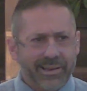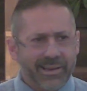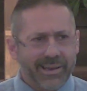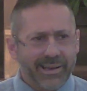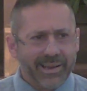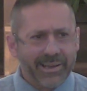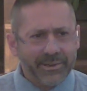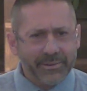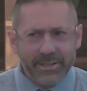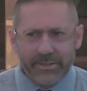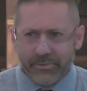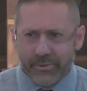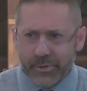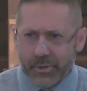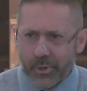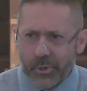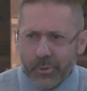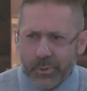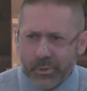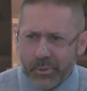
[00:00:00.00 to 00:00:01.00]
I don't even
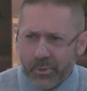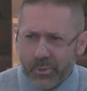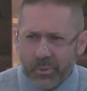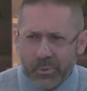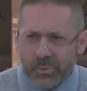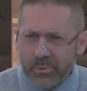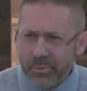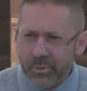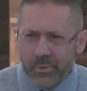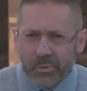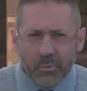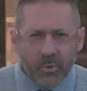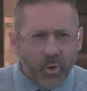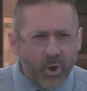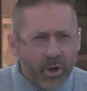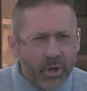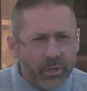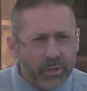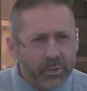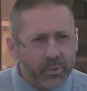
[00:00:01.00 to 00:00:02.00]
know you. Who
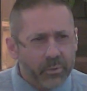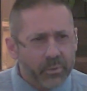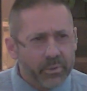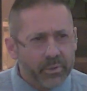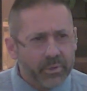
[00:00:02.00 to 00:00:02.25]
are you?